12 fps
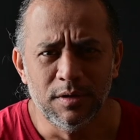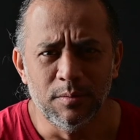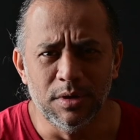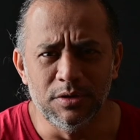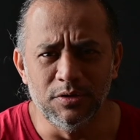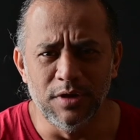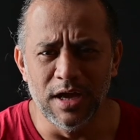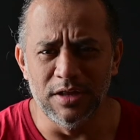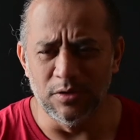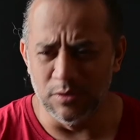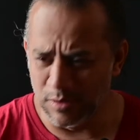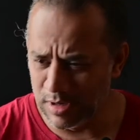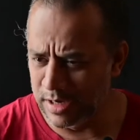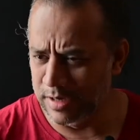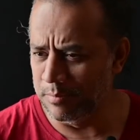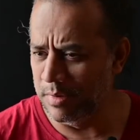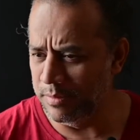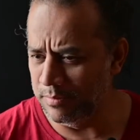but today I thought, okay,
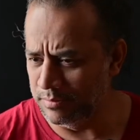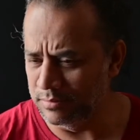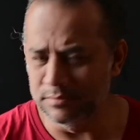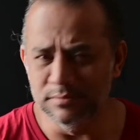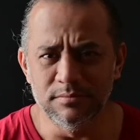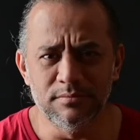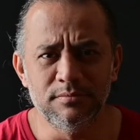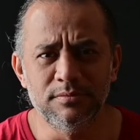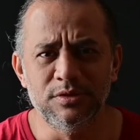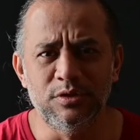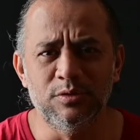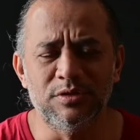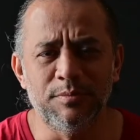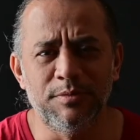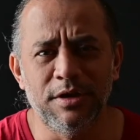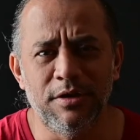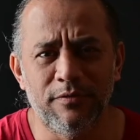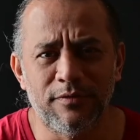let me do
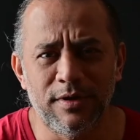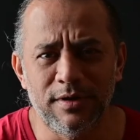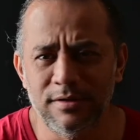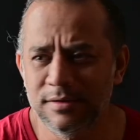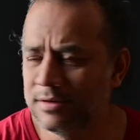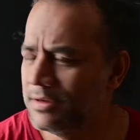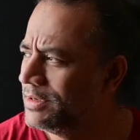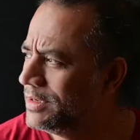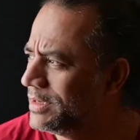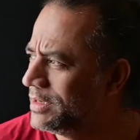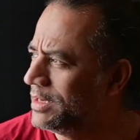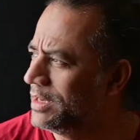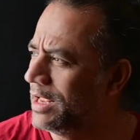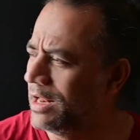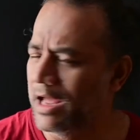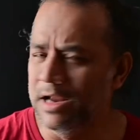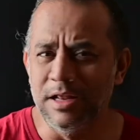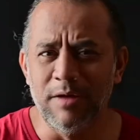something different.
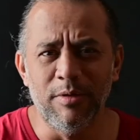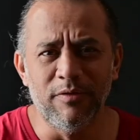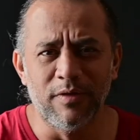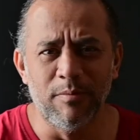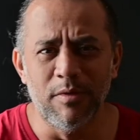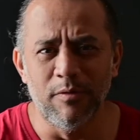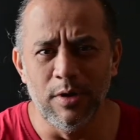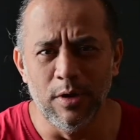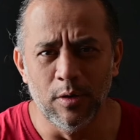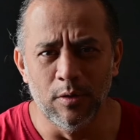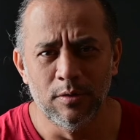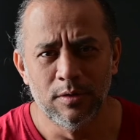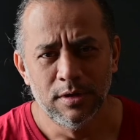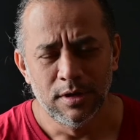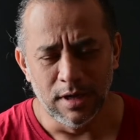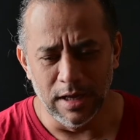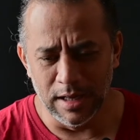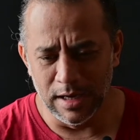Daylight coming from the window,
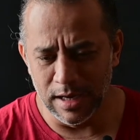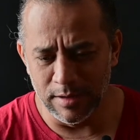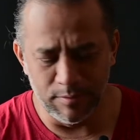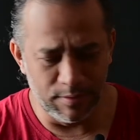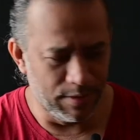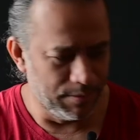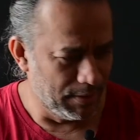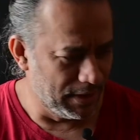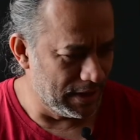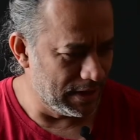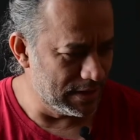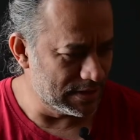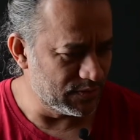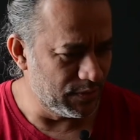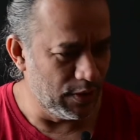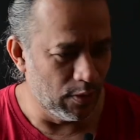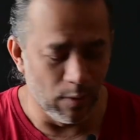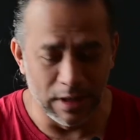and I'm making this
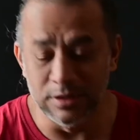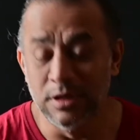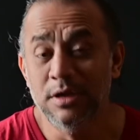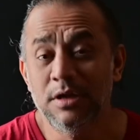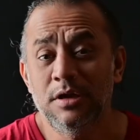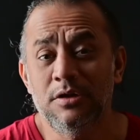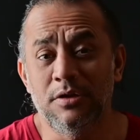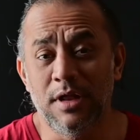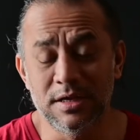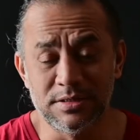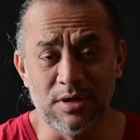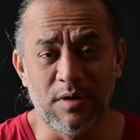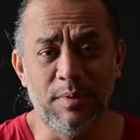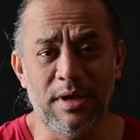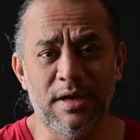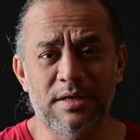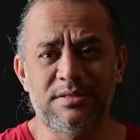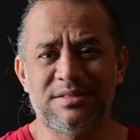video. Well, today's topic
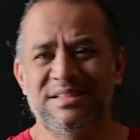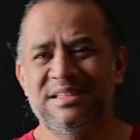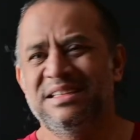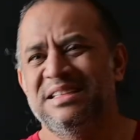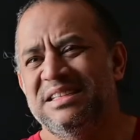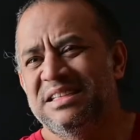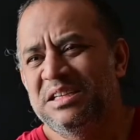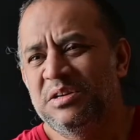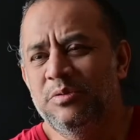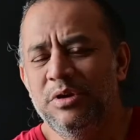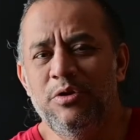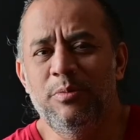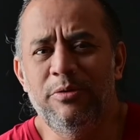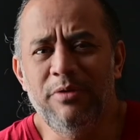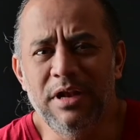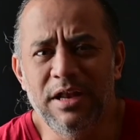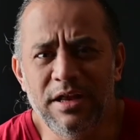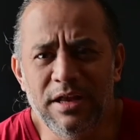is going to be
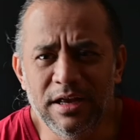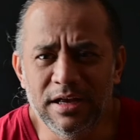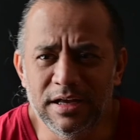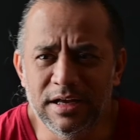really